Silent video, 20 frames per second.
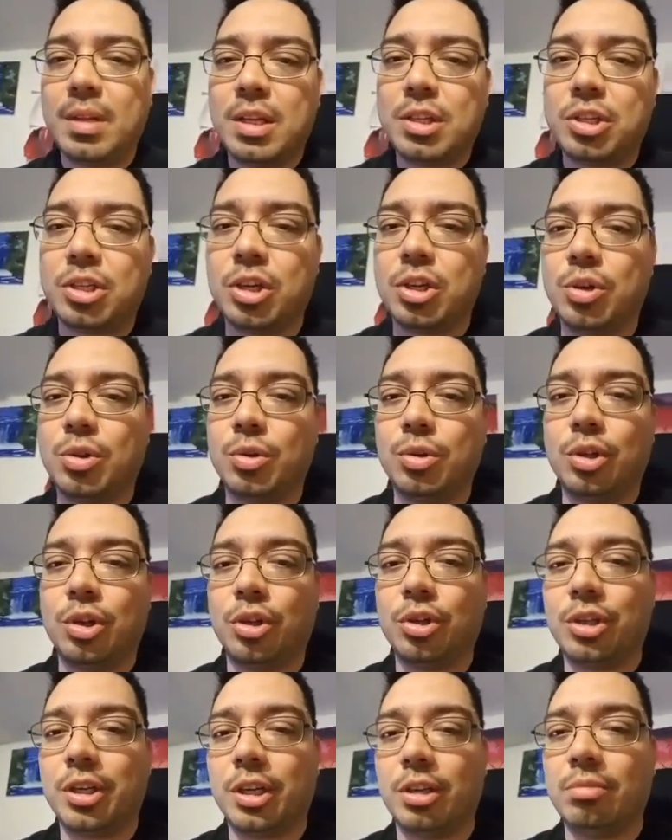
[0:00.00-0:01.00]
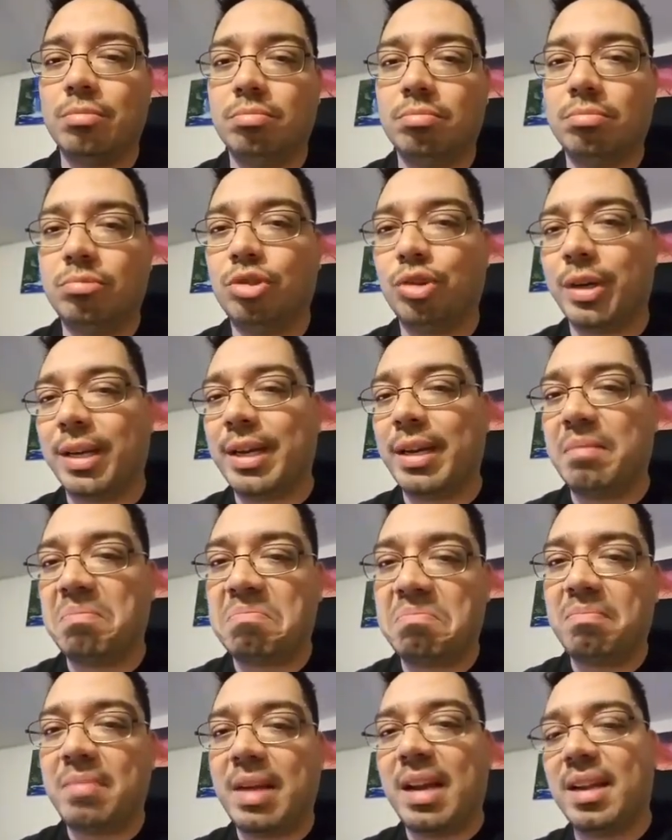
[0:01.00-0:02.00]
so you can drink it
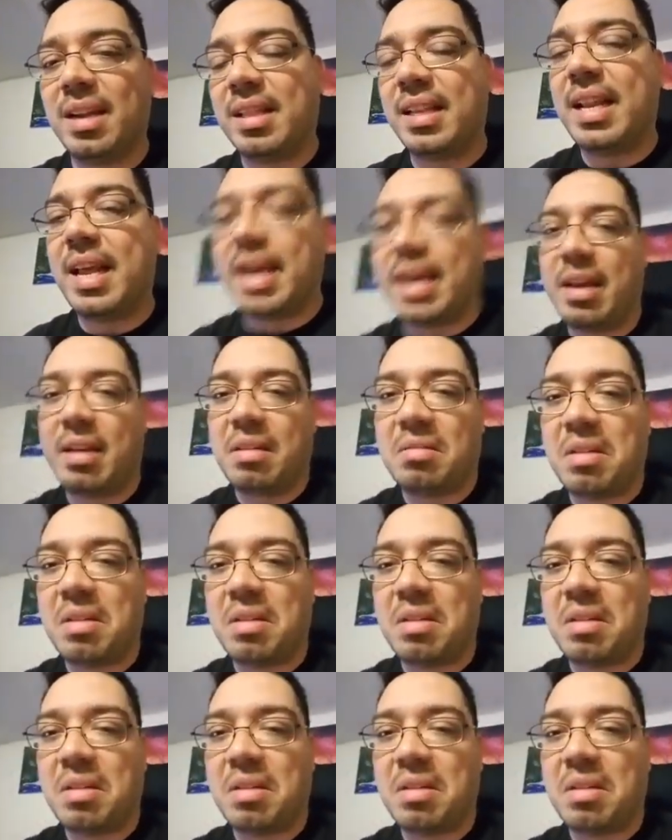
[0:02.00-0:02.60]
end of the day